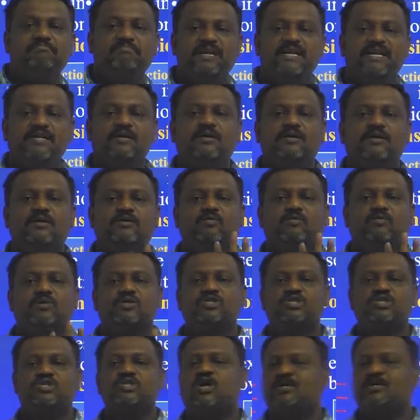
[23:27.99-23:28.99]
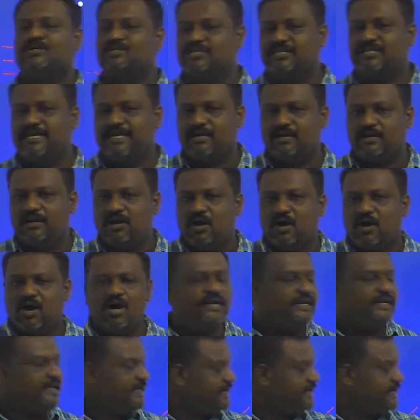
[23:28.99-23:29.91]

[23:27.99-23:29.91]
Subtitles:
bit was not set, or